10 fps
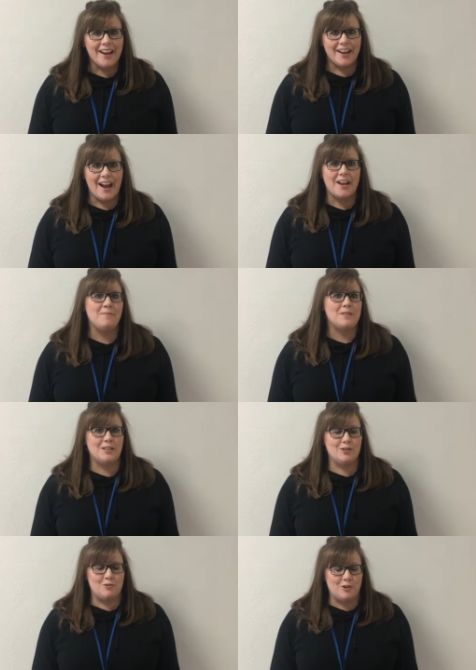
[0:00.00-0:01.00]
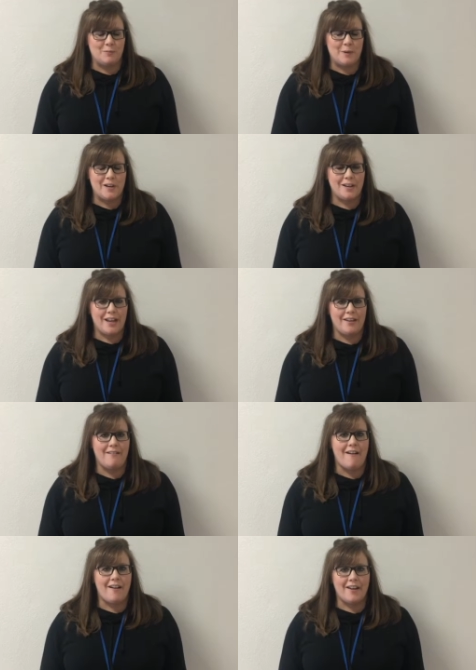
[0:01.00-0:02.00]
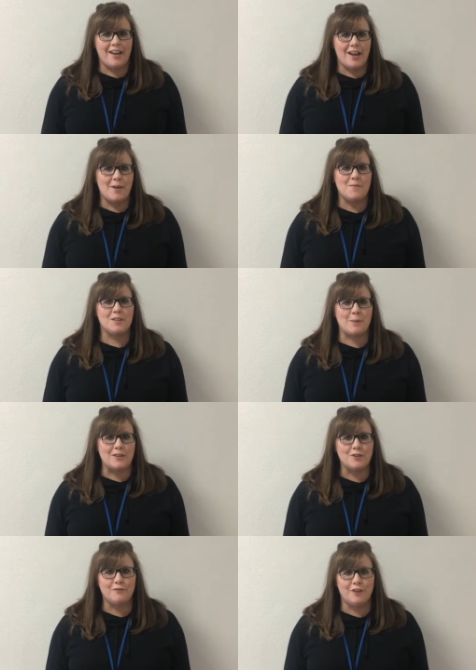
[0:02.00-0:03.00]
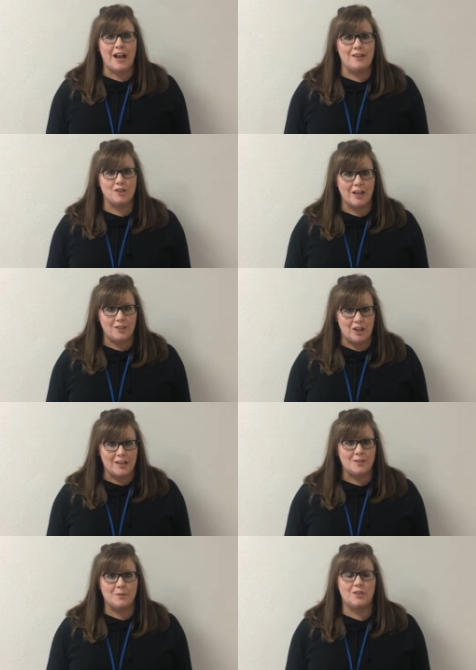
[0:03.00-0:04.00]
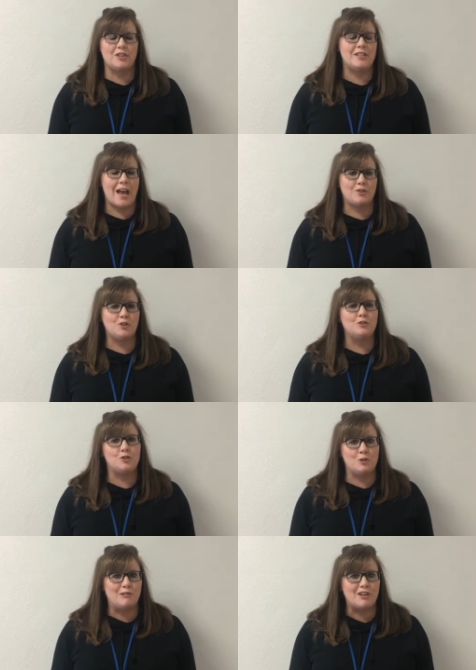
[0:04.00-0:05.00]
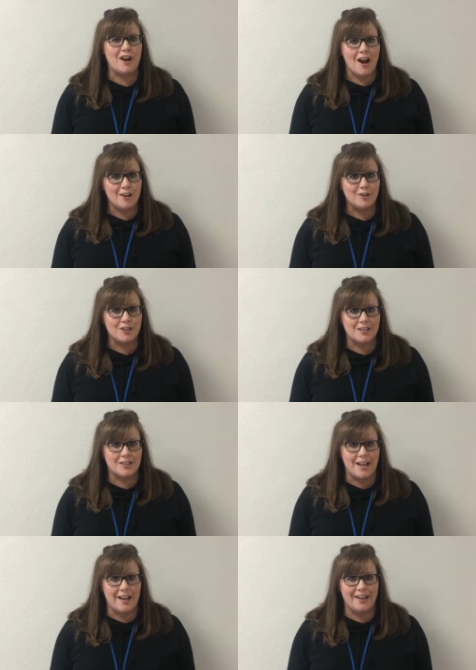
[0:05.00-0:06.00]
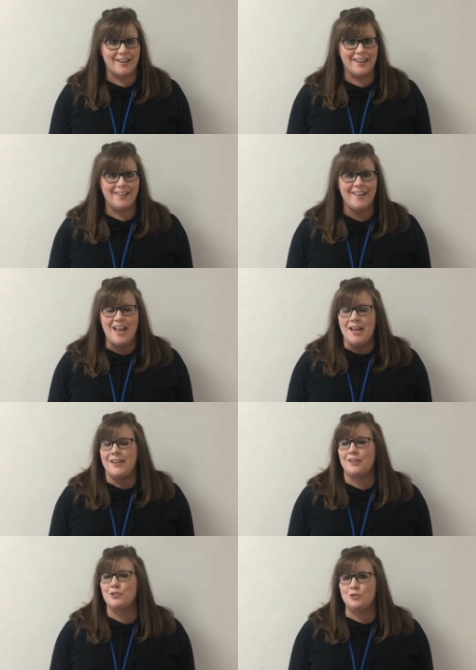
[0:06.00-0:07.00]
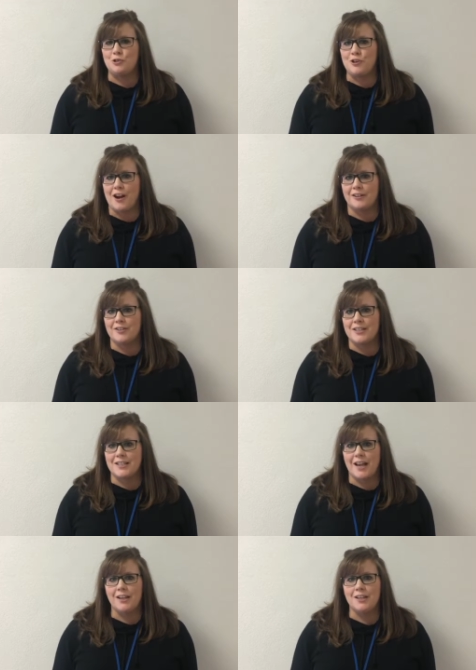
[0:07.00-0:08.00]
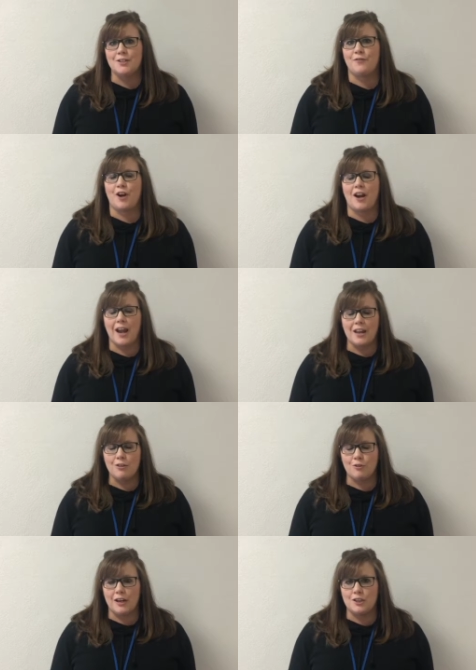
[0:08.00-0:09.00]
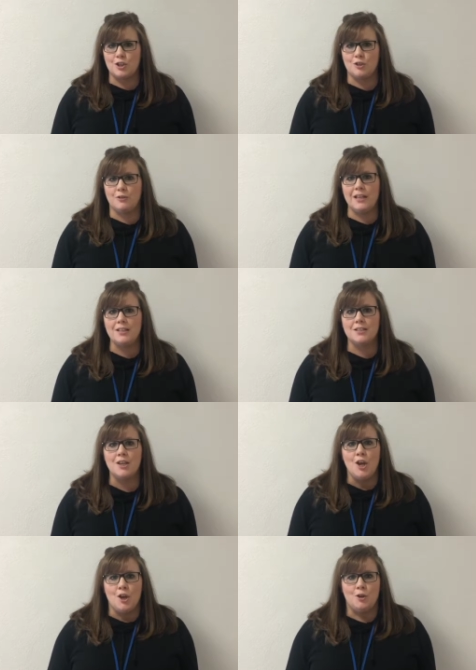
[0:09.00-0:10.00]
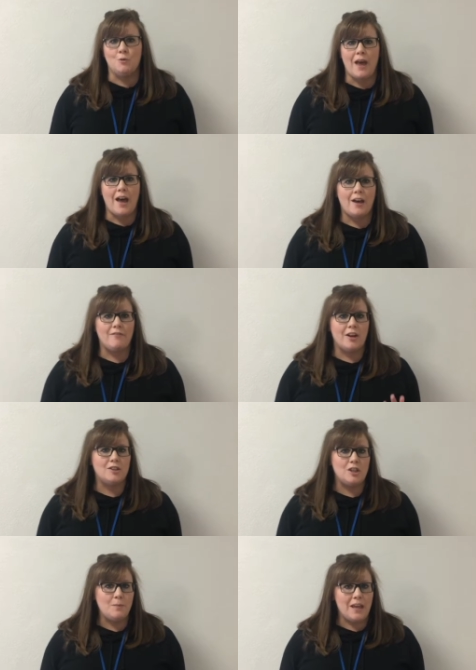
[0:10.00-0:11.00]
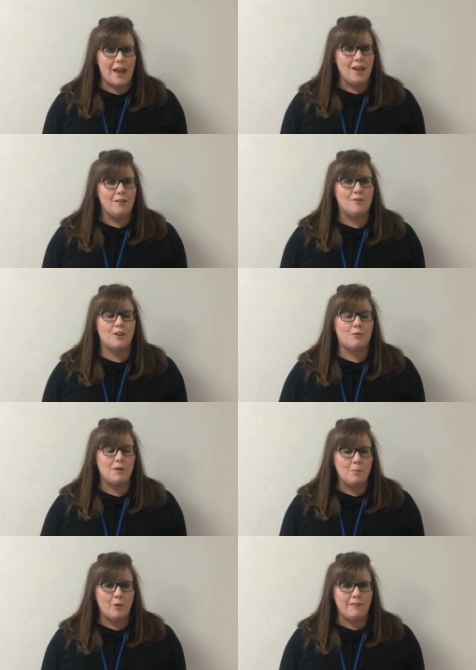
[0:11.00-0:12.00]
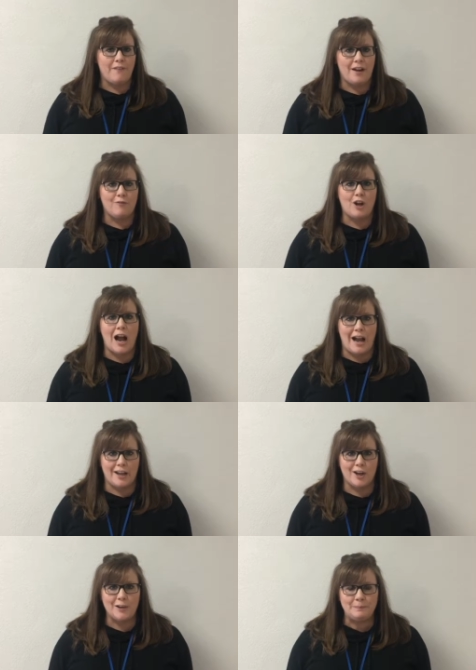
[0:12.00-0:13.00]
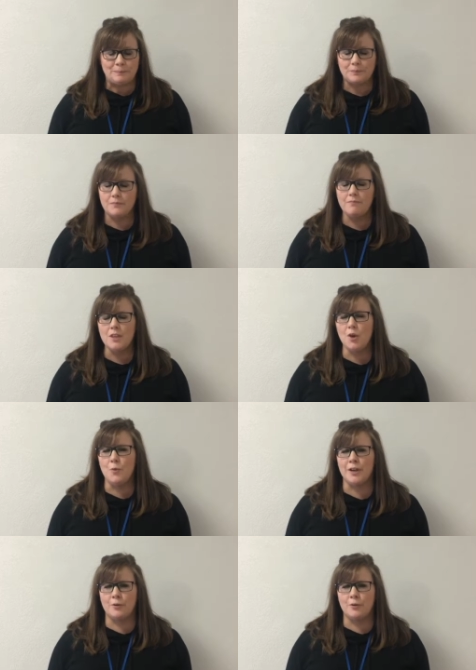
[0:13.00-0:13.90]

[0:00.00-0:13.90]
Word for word: Hi, I am Mrs. Nordberg and I am the sponsor for NJHS, which is National Junior Honor Society. National Junior Honor Society is for our 8th grade students who have a GPA of a 3.5 or higher we're